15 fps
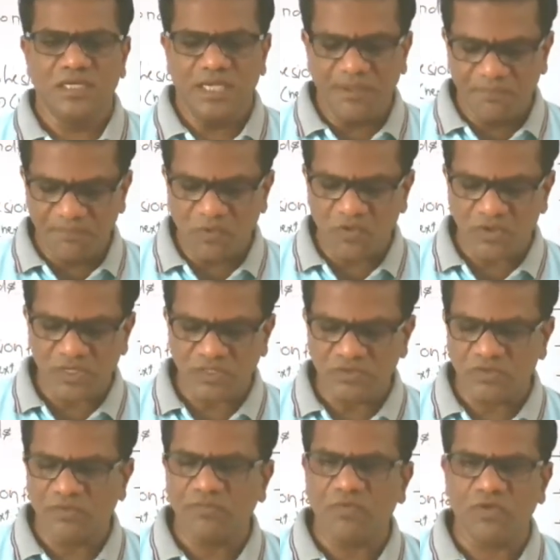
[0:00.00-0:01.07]

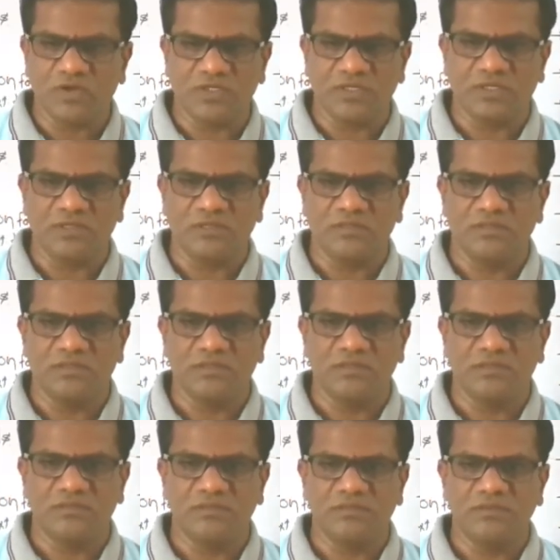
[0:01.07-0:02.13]
Importance of water.
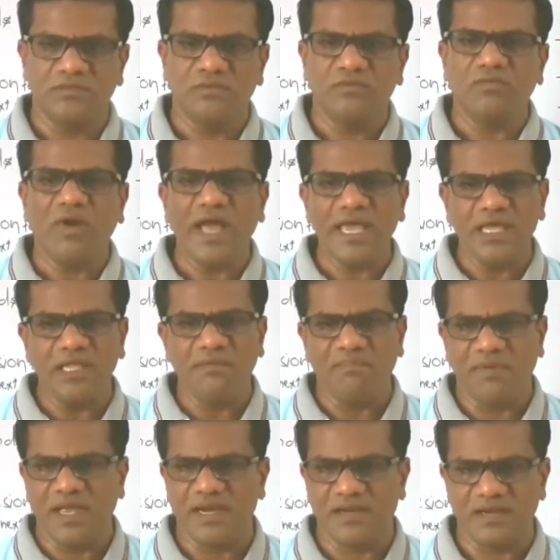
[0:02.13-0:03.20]
Why in
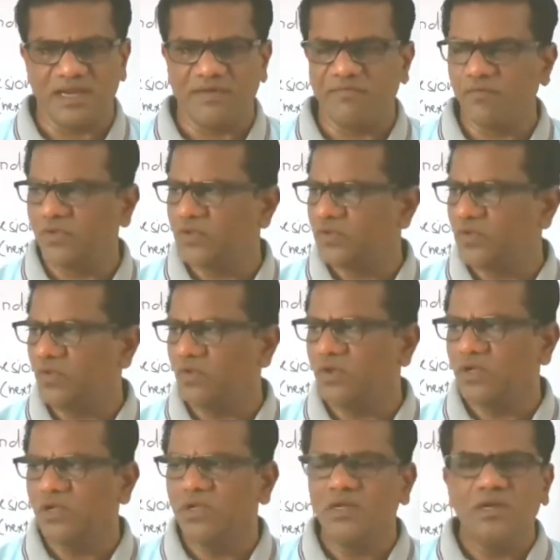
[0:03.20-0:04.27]
plant life? We
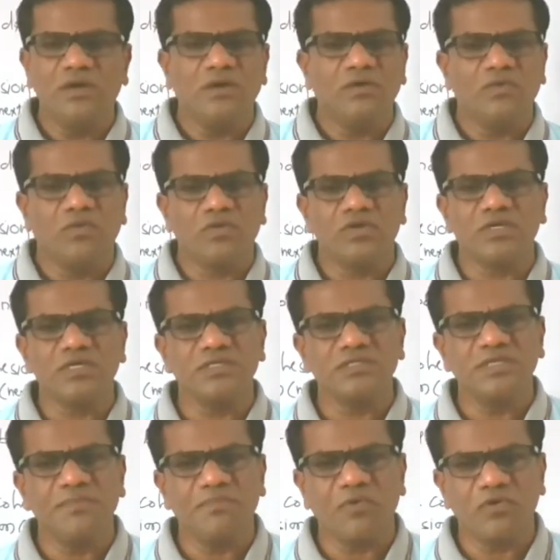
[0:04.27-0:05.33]
know water
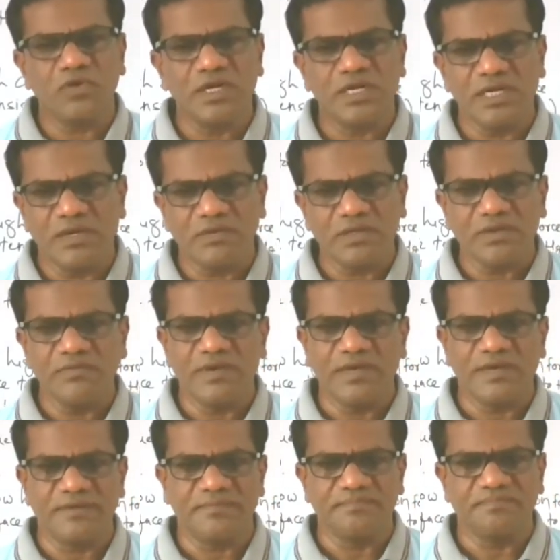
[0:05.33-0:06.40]
is important
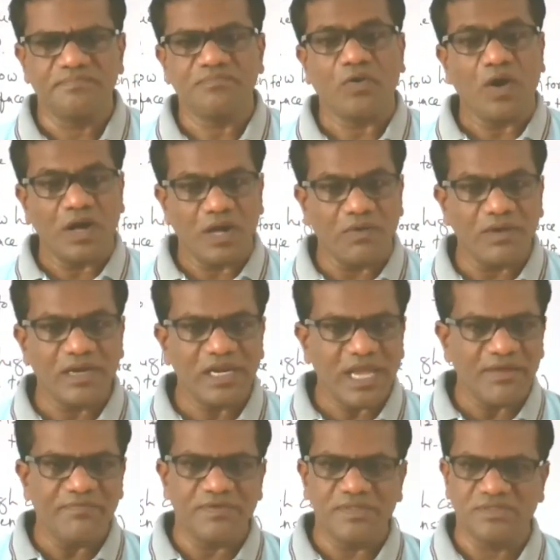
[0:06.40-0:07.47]
everywhere. For our
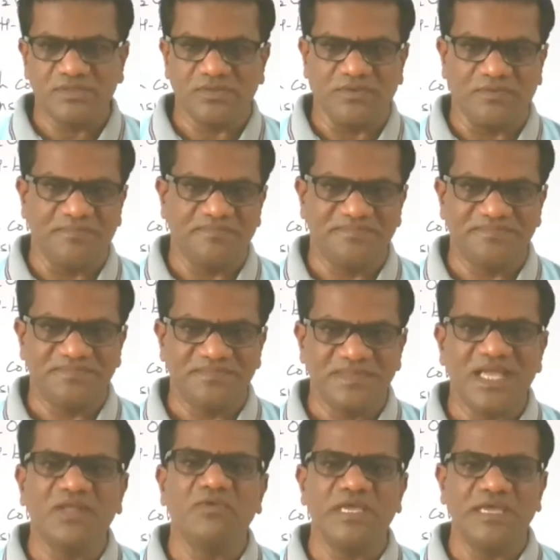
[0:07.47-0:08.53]
life also.
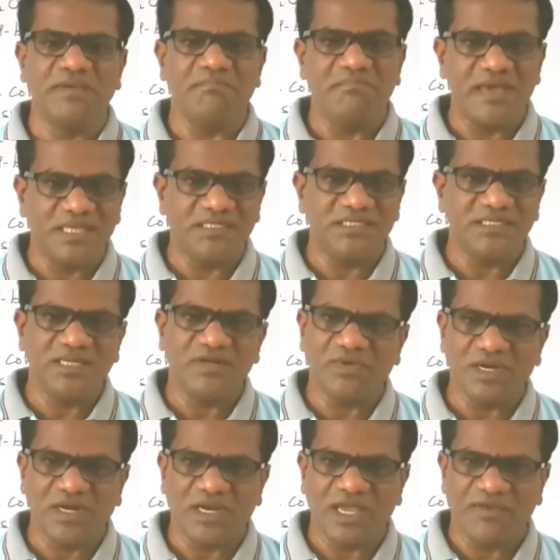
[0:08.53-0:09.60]
Can we imagine
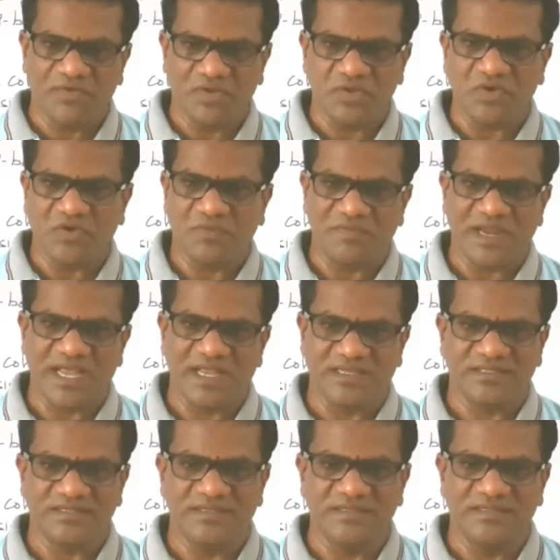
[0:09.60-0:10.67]
our life without plant,
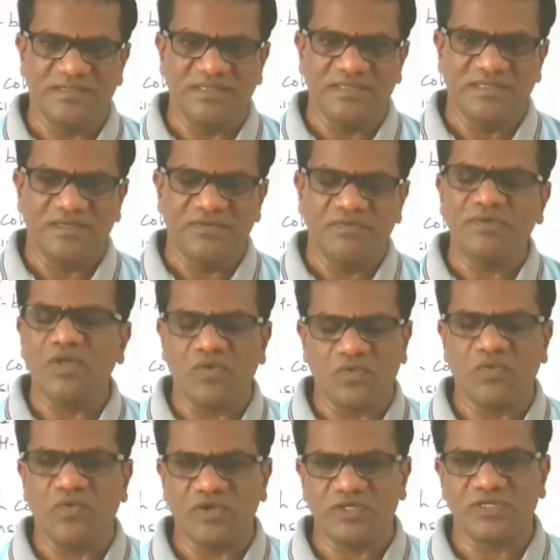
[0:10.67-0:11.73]

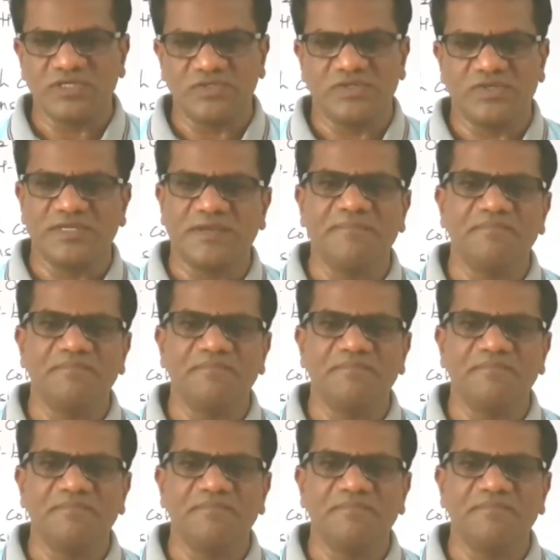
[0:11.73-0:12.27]
without water, sir?